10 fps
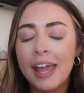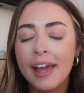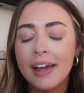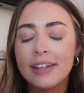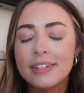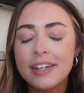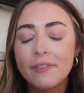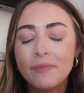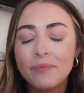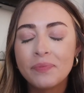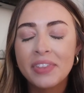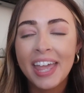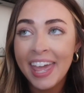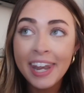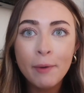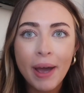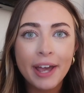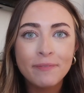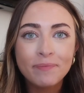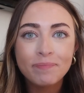And
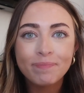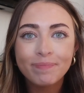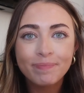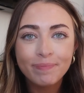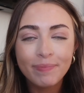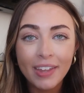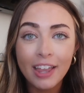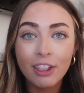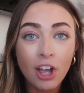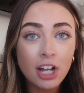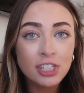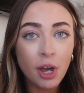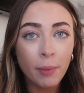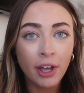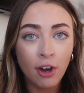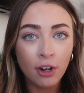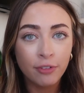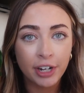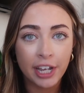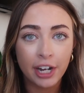anyway, lots going on
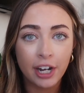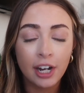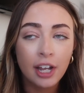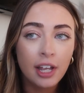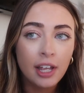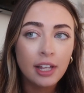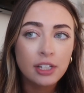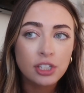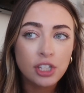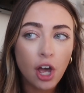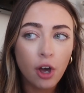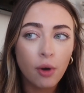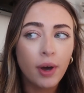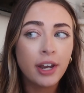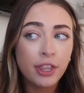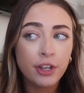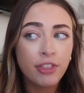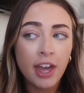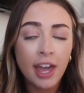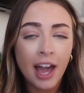over here. So another
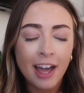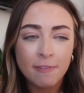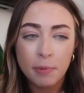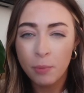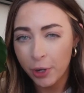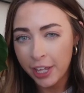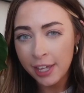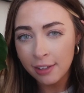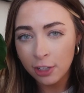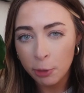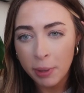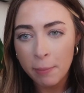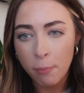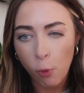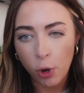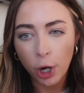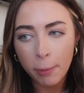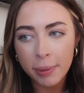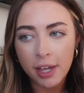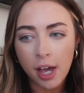thing, I've been working a little bit
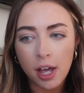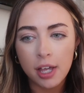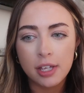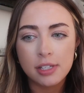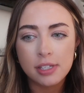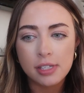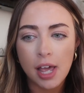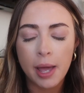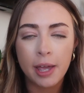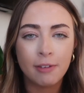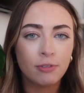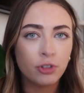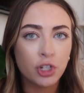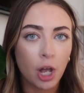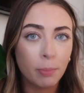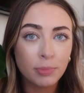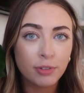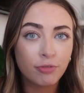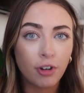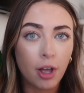more because I jumped
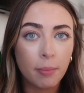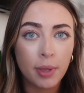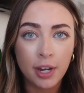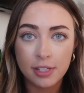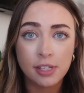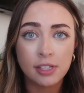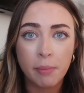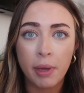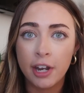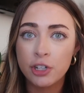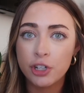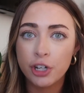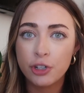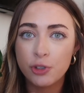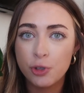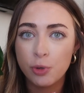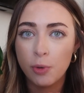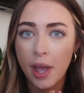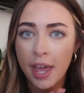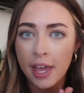from an assistant manager
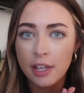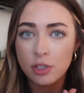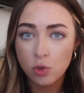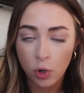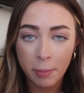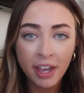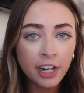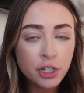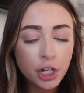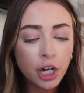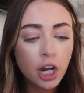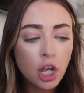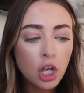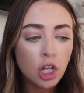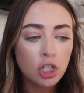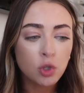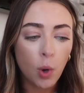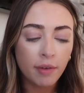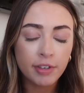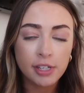to a store manager. So
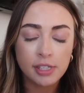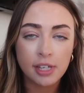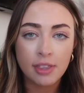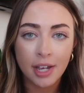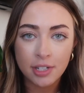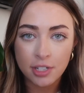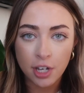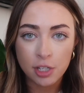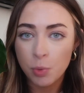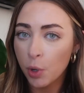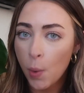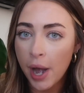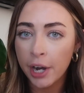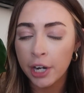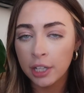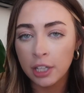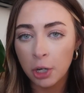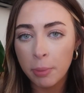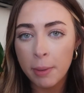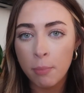obviously that does require a
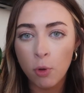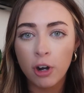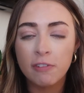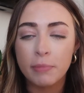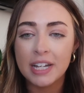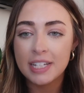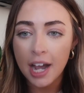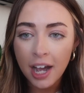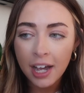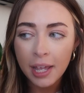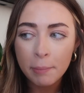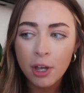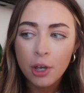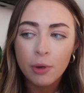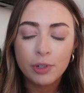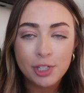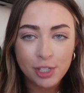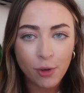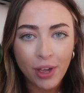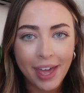little bit more of my time, which is
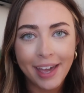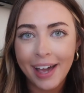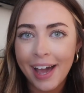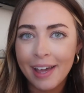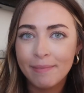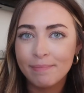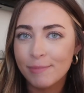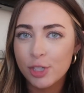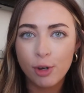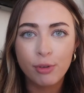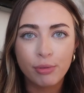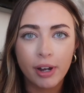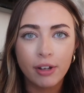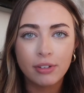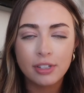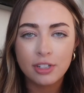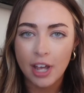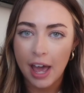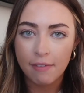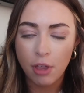okay. I'm so thrilled to
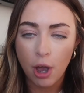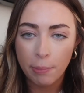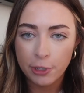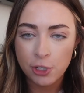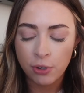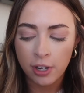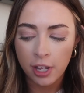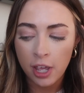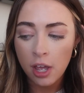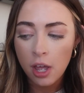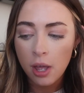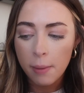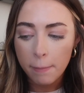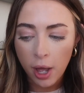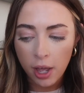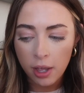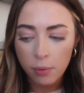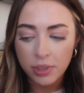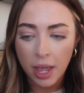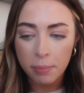have the opportunity. But
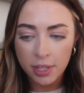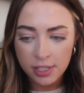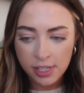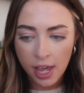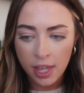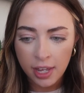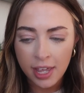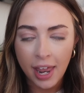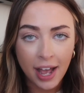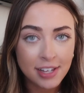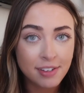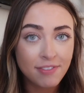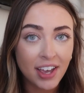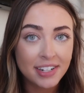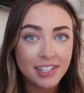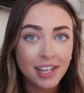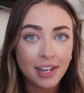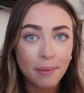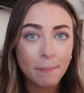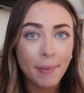with that being said, it has
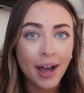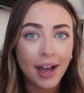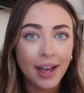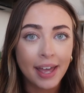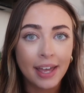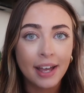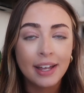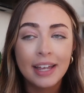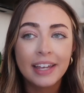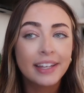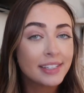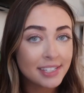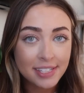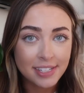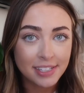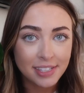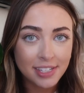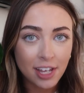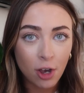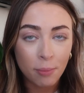affected my
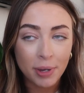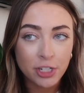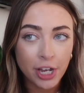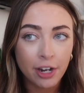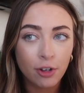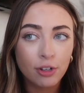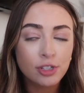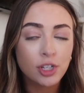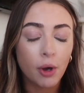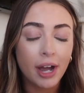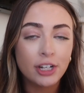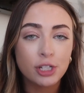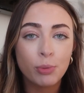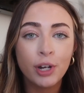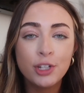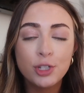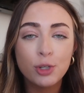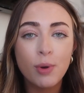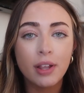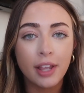consistency on my channel. So I just wanted
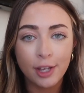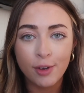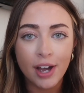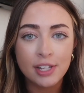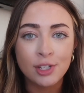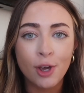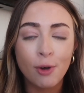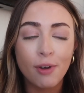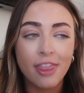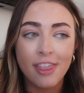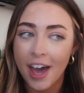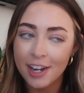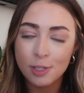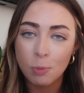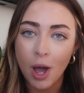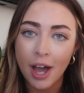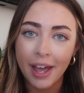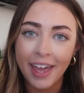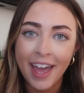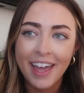to let you guys know that is
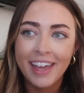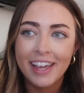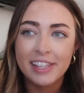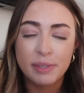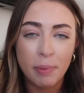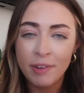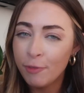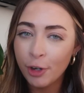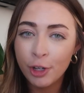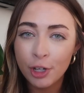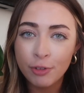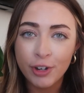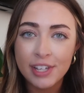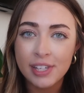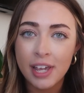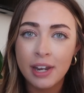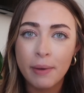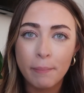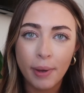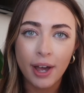why. It's been for a good
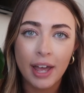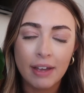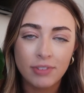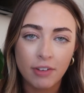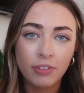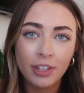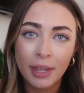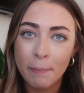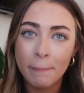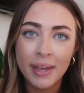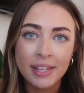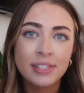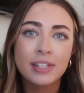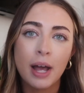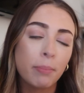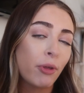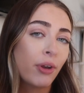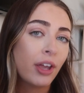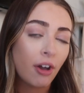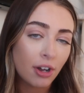reason, but I've definitely missed
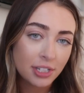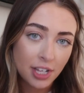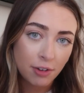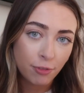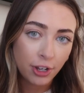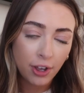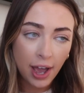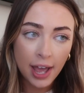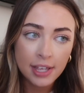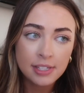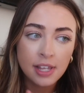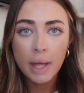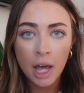uploading content for you guys.